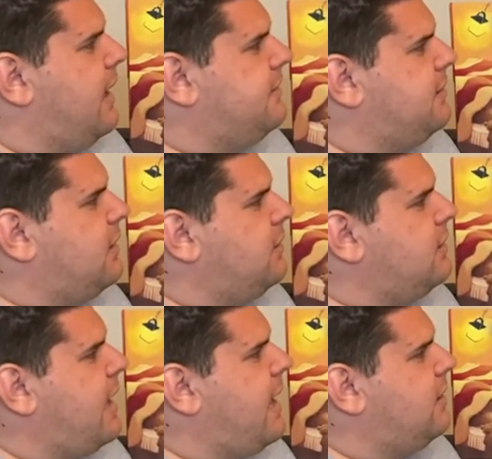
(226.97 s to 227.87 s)
As he
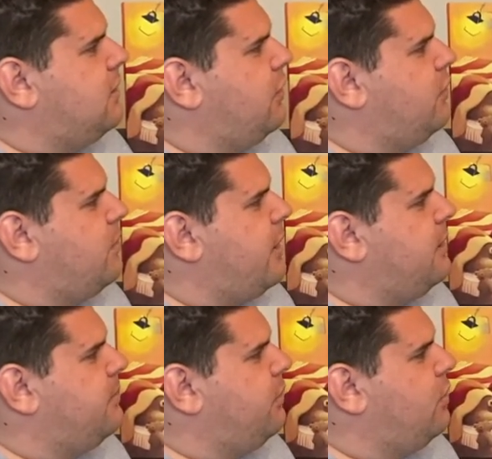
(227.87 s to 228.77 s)
turned the handle, the
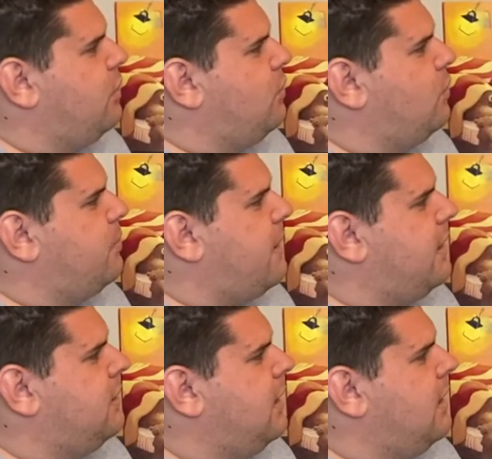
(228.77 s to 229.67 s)
wind blew the door
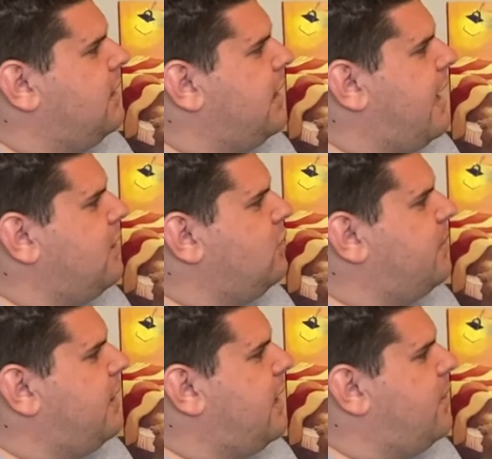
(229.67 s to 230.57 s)
open. The candle
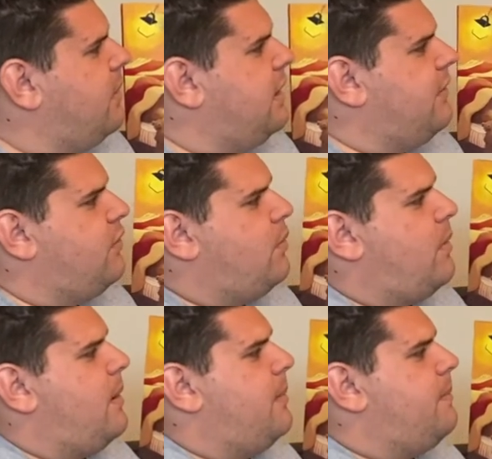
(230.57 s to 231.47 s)
went out and everything
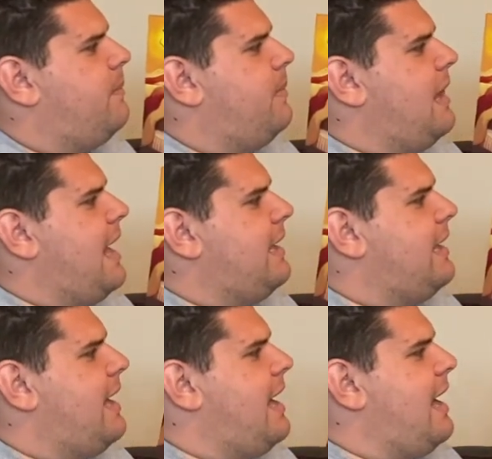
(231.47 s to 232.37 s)
went black
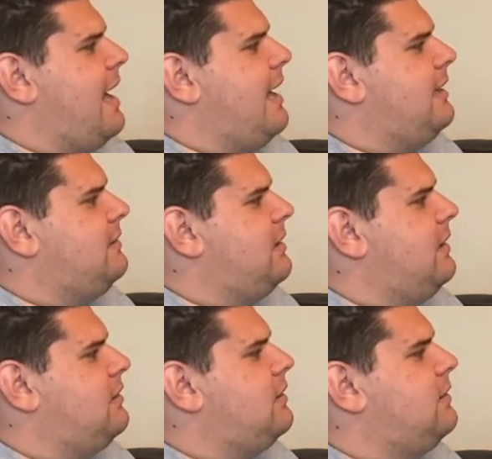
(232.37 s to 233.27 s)
as
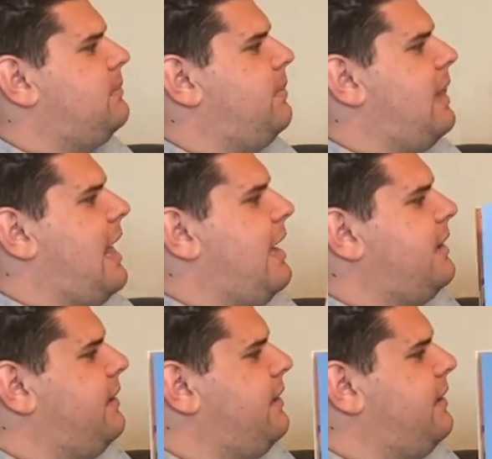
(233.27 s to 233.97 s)
black.